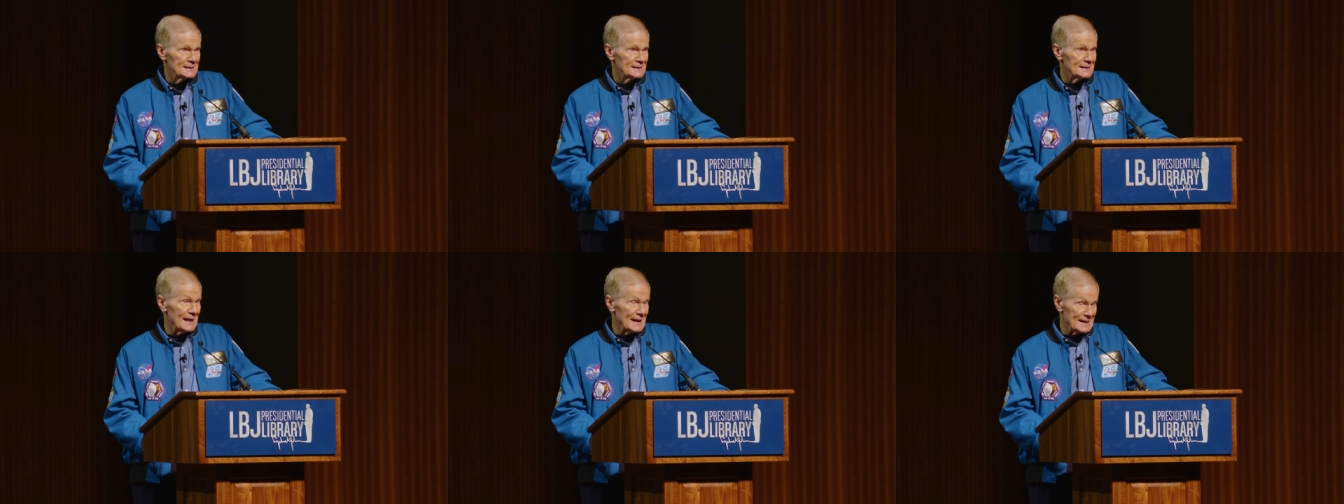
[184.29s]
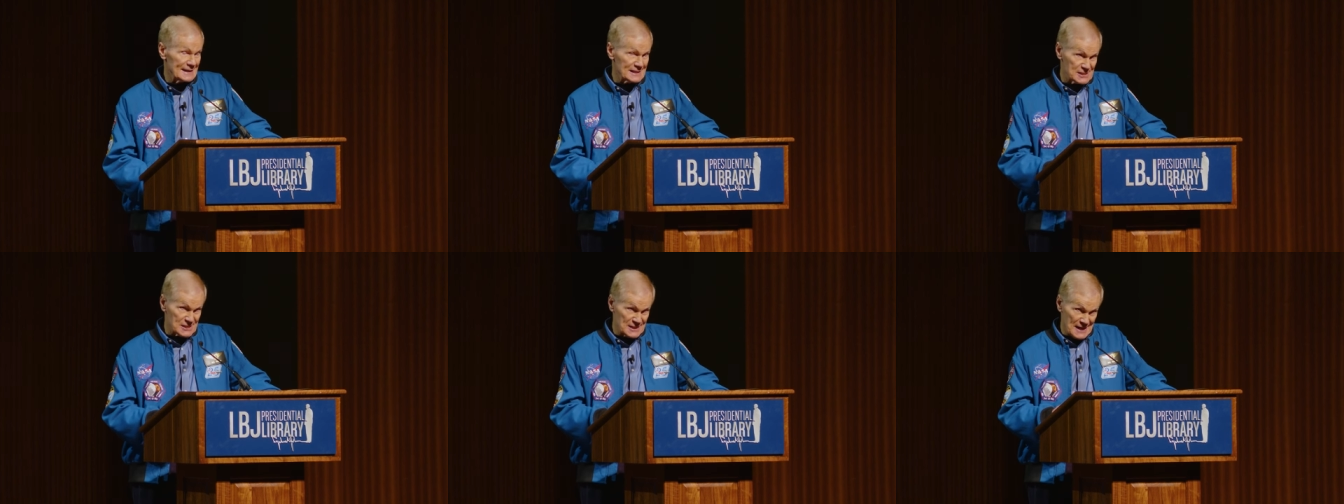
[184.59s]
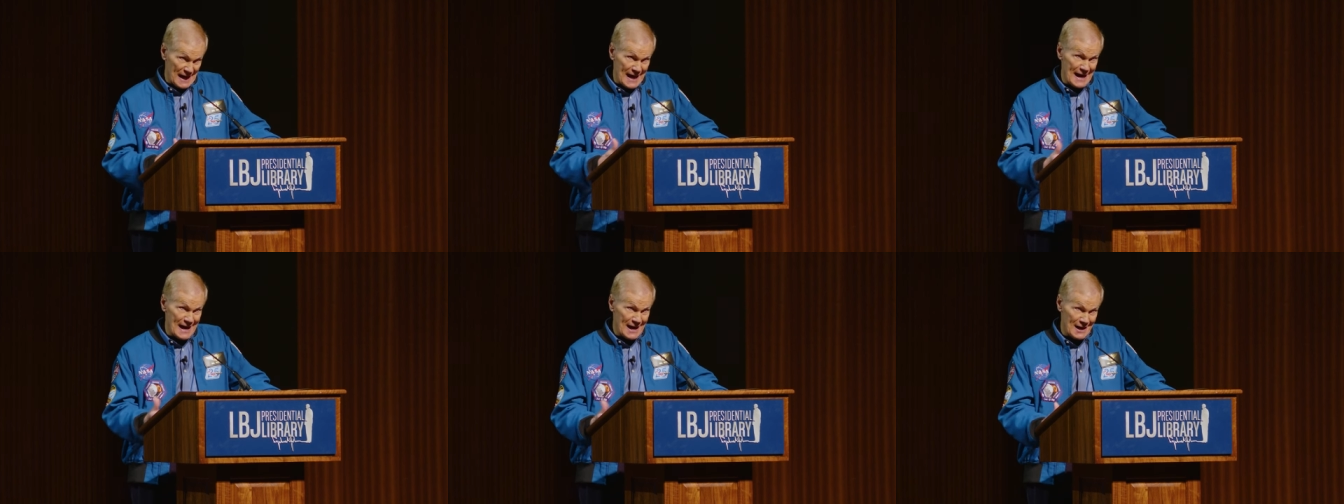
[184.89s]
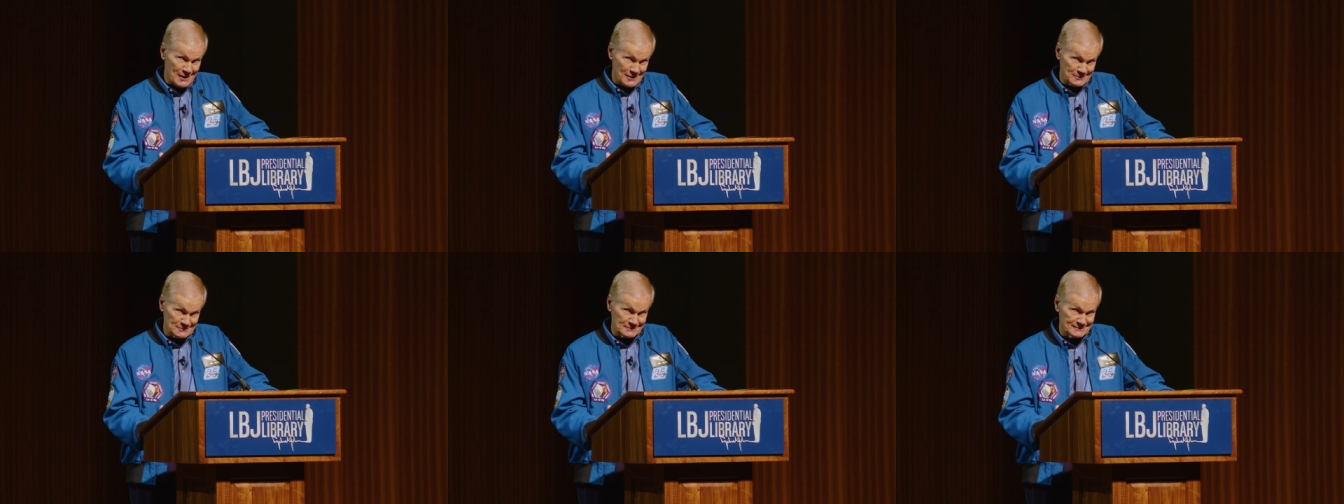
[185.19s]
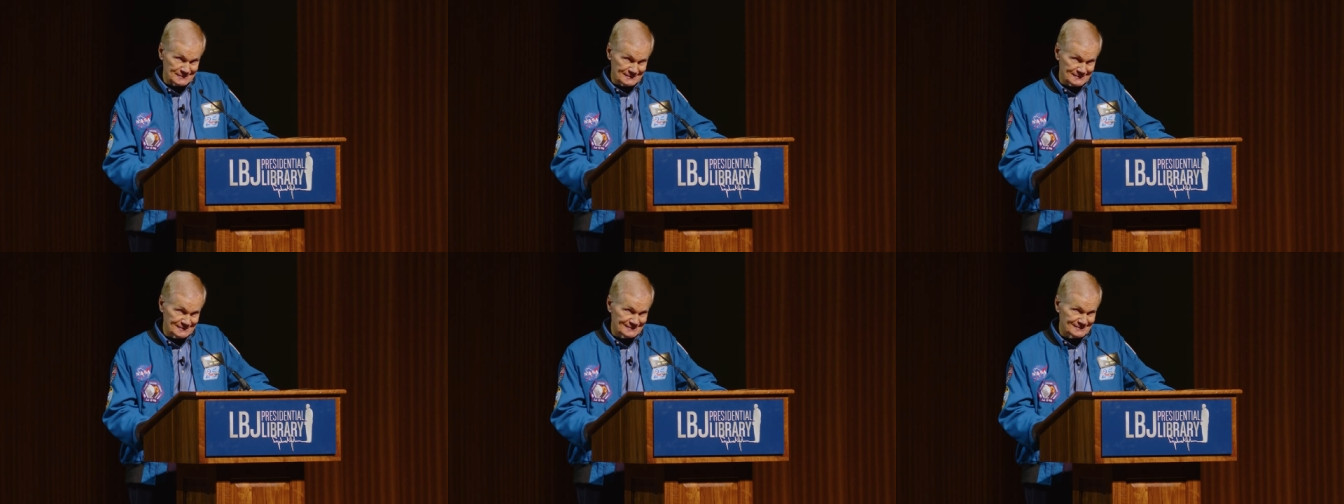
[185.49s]
that is now
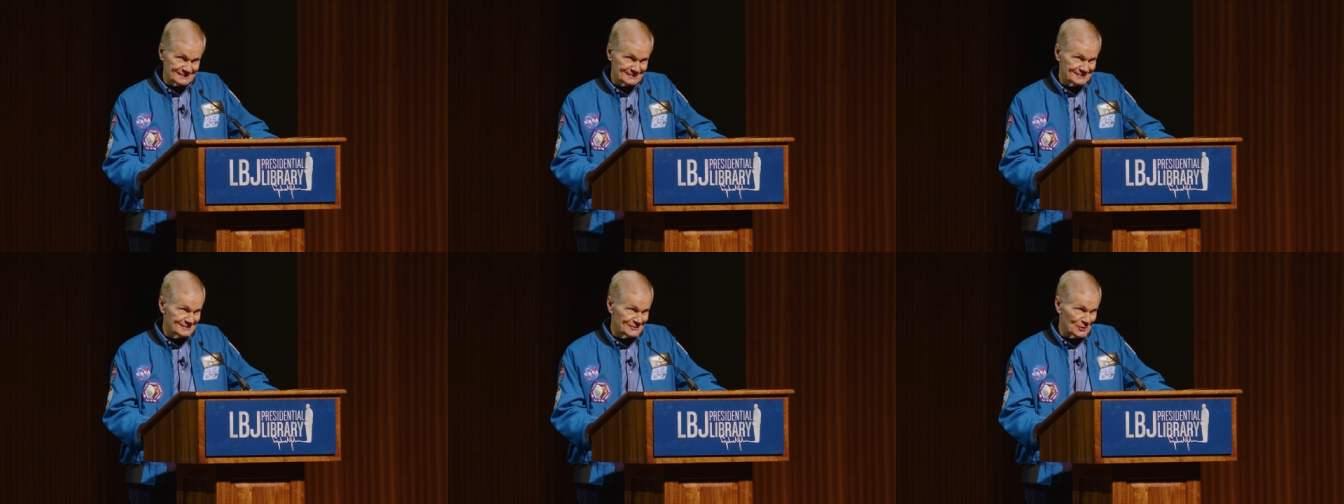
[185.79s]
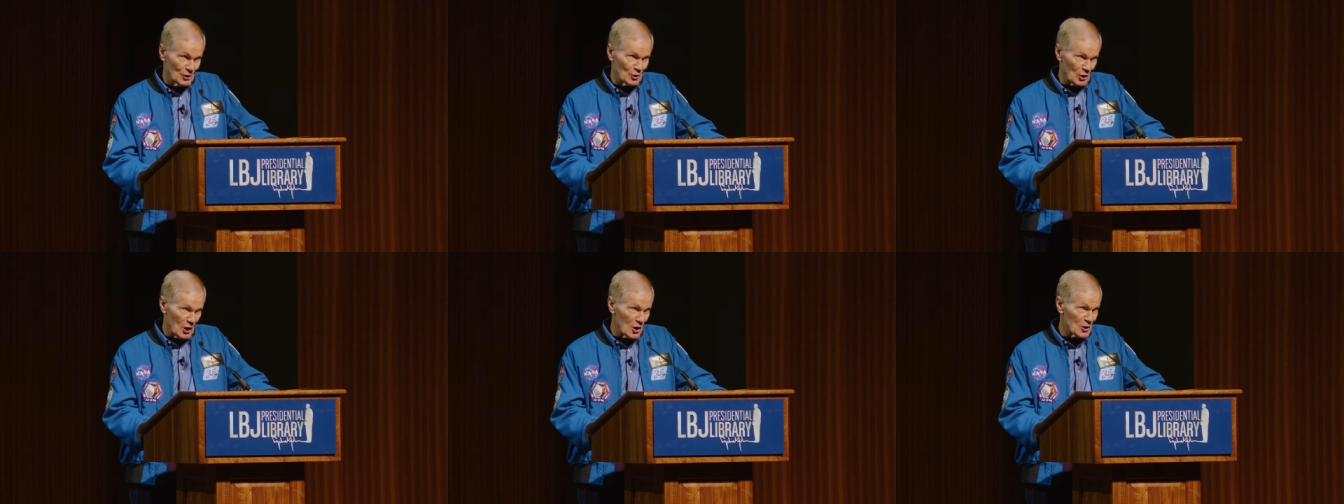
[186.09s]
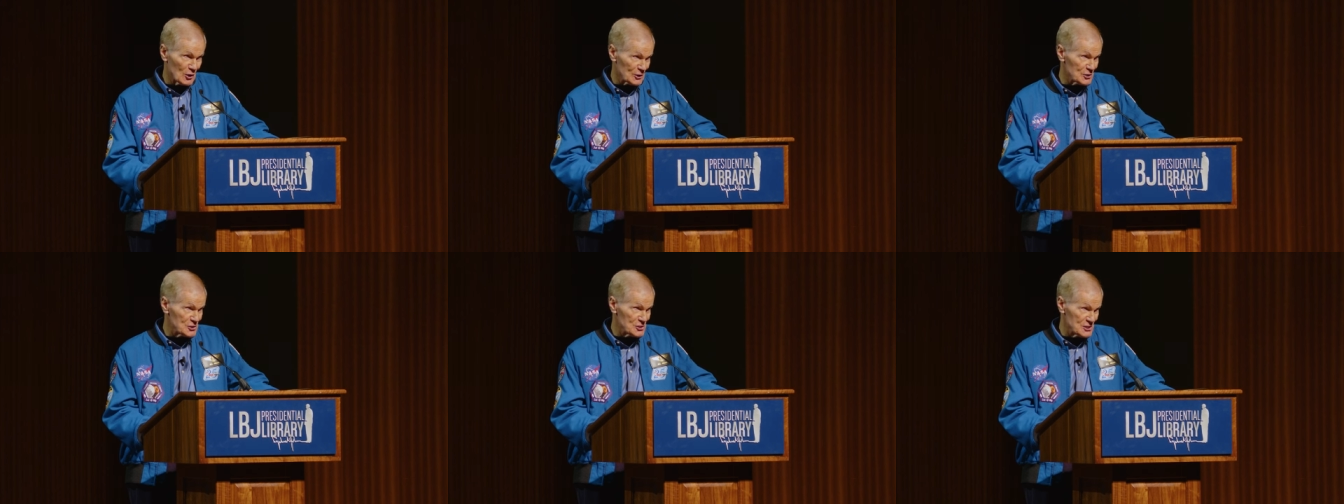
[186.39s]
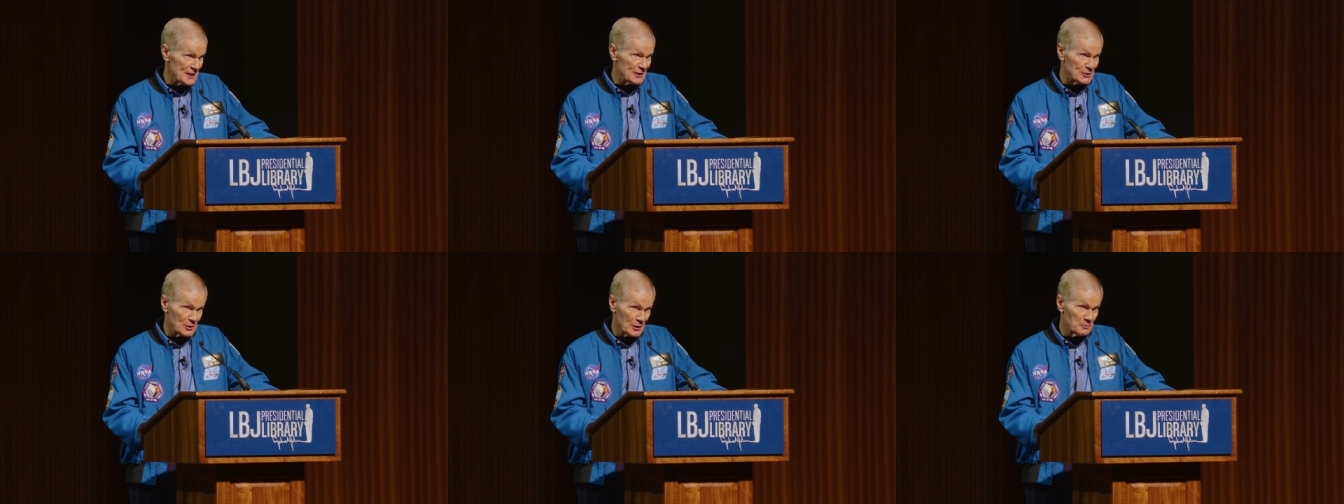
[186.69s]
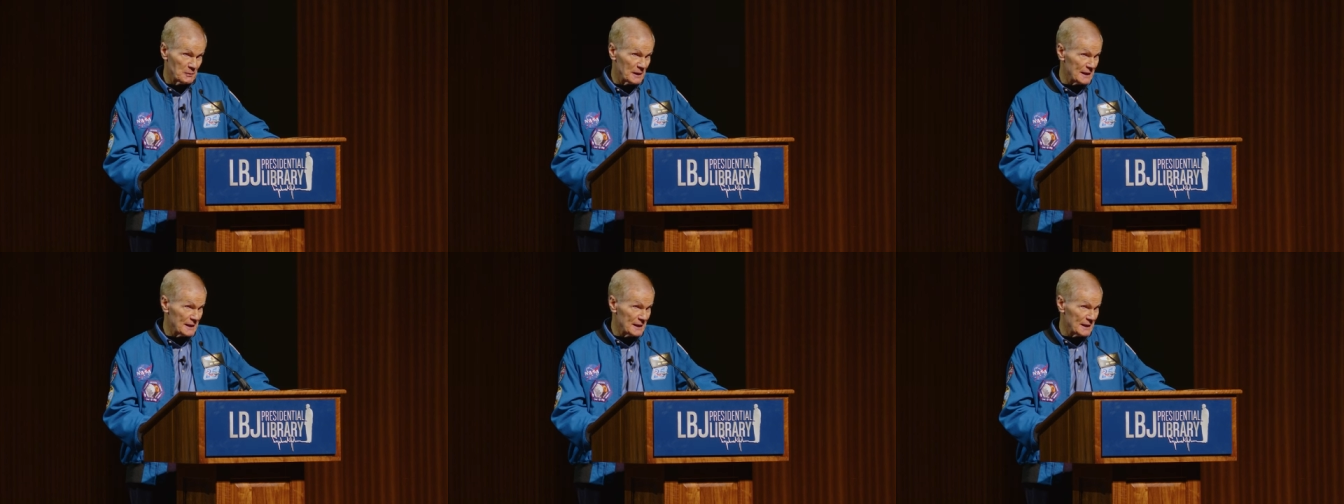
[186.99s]
no longer secret,